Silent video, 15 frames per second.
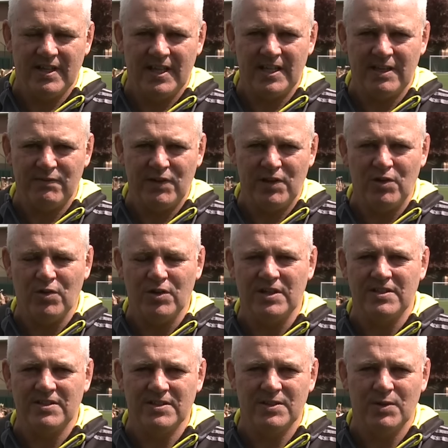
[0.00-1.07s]
And if you look
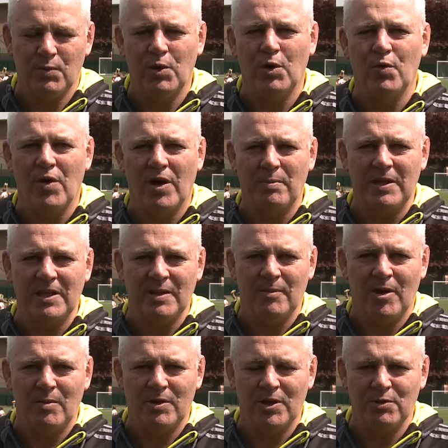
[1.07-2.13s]
at world rugby at the
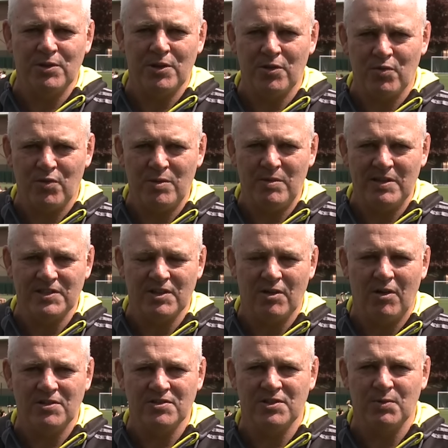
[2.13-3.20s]
moment, who are the three best
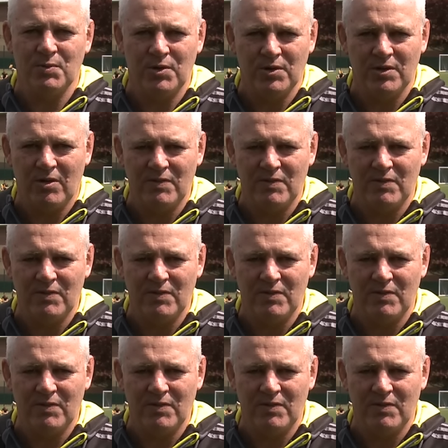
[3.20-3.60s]
guys in the world?